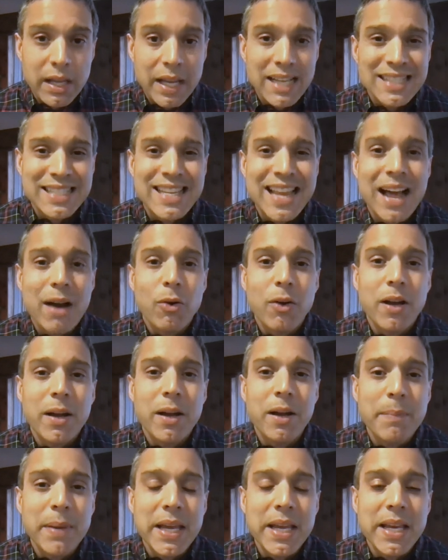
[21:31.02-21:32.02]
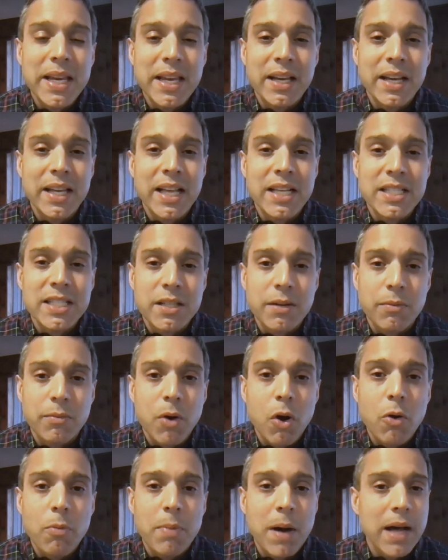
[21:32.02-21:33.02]
is now competing against a
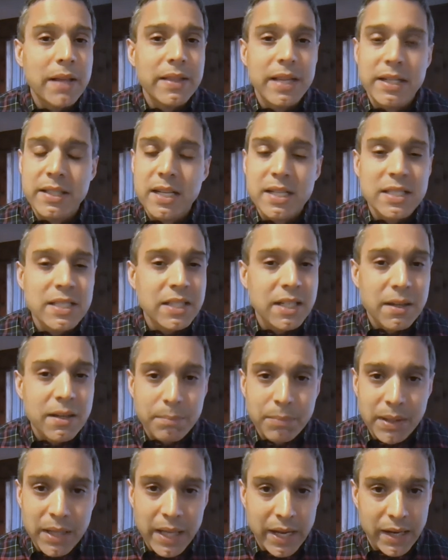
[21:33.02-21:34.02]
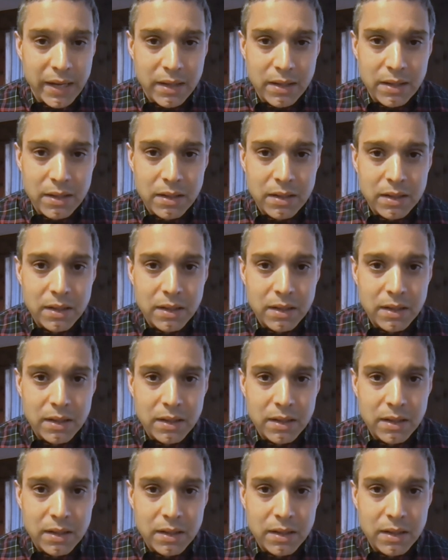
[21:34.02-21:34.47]
robot that doesn't complain,